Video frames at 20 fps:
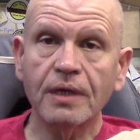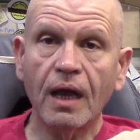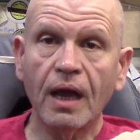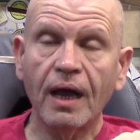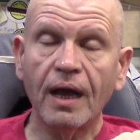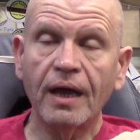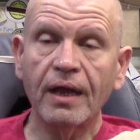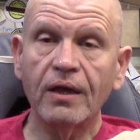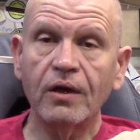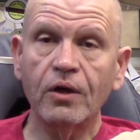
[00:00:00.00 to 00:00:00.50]

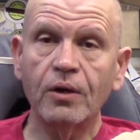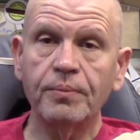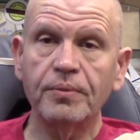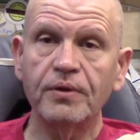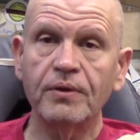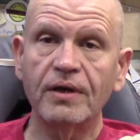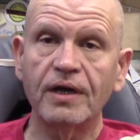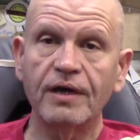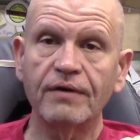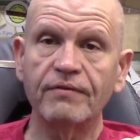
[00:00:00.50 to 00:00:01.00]
I hope
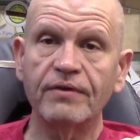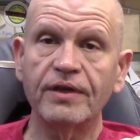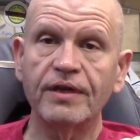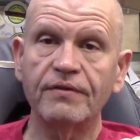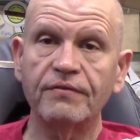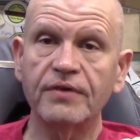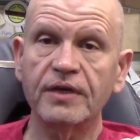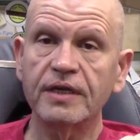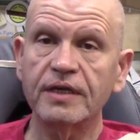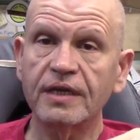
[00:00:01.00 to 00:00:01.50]
you have a
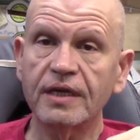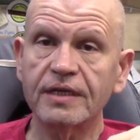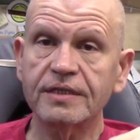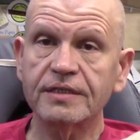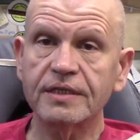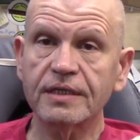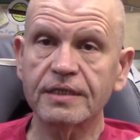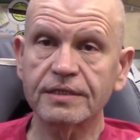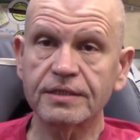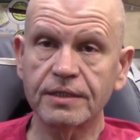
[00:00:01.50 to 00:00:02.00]

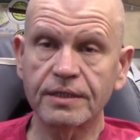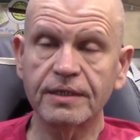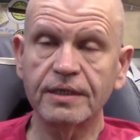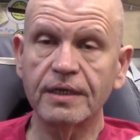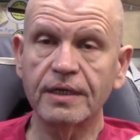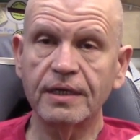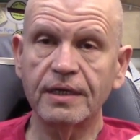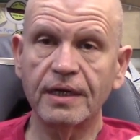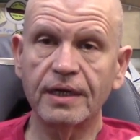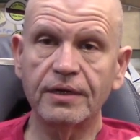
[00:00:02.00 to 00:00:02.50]
fantastic
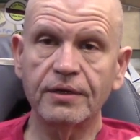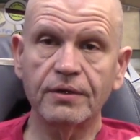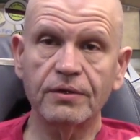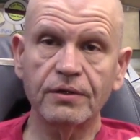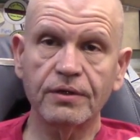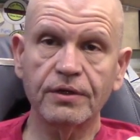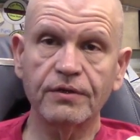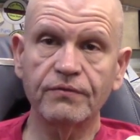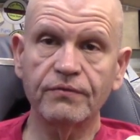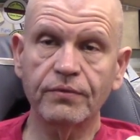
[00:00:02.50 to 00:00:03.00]
Sunday and you're
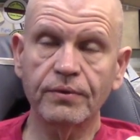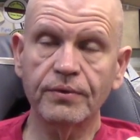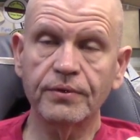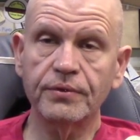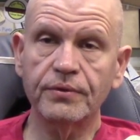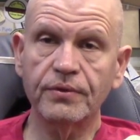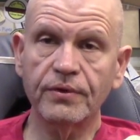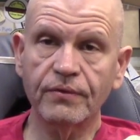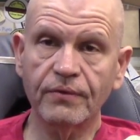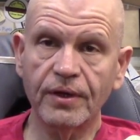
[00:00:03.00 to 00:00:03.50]
looking forward
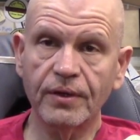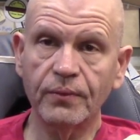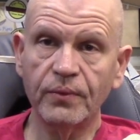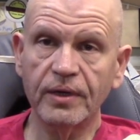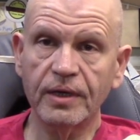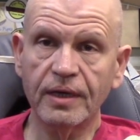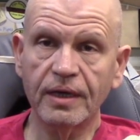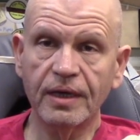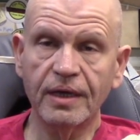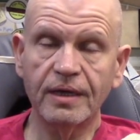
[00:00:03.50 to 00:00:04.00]
to a great
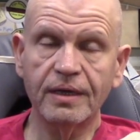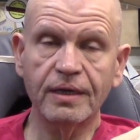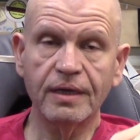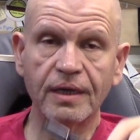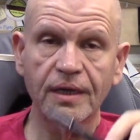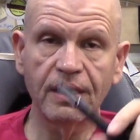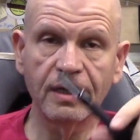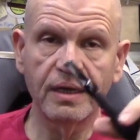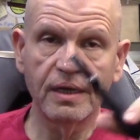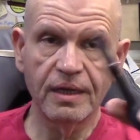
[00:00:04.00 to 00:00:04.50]
week ahead.
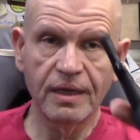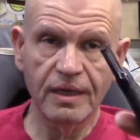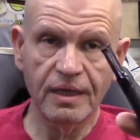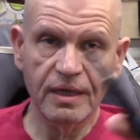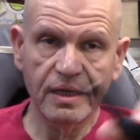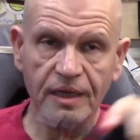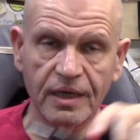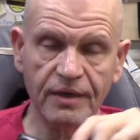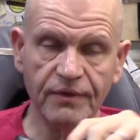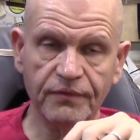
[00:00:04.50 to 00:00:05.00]

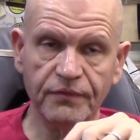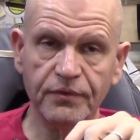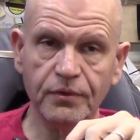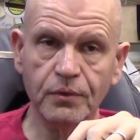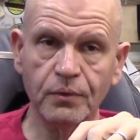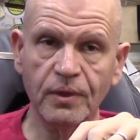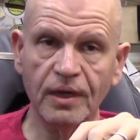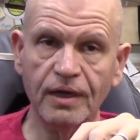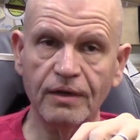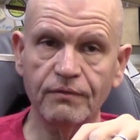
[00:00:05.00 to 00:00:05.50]
If
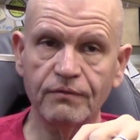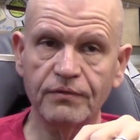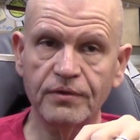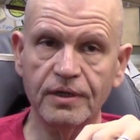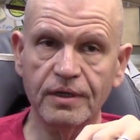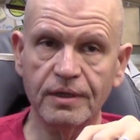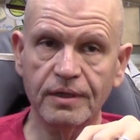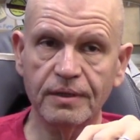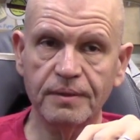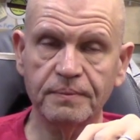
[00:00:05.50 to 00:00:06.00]
you have
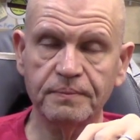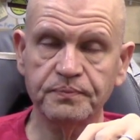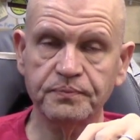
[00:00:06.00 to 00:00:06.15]
uh,